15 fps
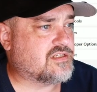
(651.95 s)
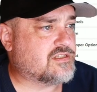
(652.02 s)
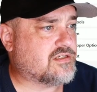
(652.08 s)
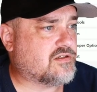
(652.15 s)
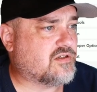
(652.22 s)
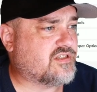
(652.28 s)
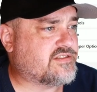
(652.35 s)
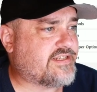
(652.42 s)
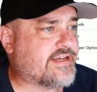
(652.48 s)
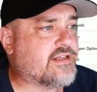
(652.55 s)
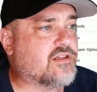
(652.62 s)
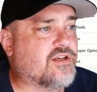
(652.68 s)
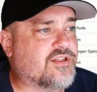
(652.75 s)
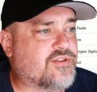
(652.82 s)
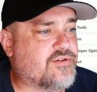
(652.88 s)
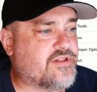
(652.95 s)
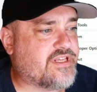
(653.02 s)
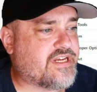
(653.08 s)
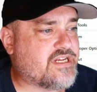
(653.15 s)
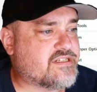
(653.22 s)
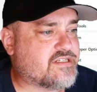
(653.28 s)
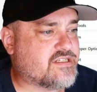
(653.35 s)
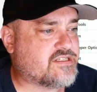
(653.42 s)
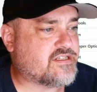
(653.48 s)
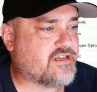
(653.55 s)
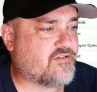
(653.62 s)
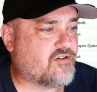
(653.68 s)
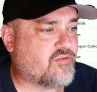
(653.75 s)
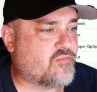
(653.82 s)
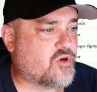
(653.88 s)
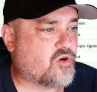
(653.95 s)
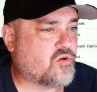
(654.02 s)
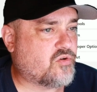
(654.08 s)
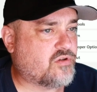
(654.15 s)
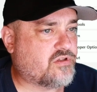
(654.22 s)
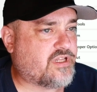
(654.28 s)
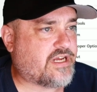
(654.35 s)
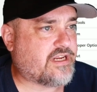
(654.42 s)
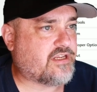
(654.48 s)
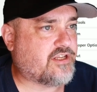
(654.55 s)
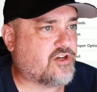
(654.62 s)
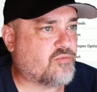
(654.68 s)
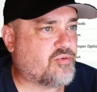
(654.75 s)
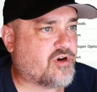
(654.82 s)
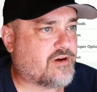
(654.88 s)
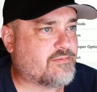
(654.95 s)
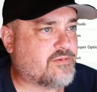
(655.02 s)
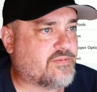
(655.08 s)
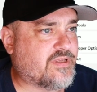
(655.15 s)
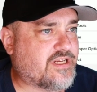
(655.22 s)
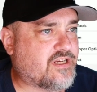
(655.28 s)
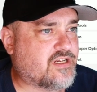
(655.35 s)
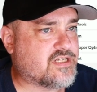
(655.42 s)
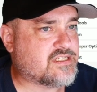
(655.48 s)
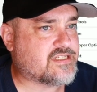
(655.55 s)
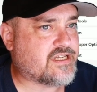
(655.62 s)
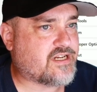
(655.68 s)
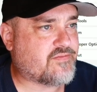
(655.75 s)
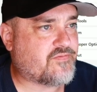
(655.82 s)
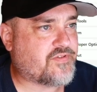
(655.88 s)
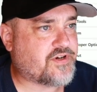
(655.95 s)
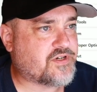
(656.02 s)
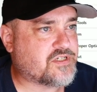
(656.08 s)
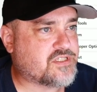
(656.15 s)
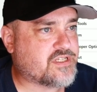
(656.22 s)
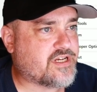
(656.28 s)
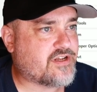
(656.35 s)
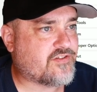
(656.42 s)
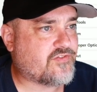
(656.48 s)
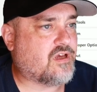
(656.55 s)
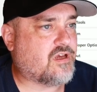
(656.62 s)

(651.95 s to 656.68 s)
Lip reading: So take a look through these and see what mode that you're probably going to set up for yourself.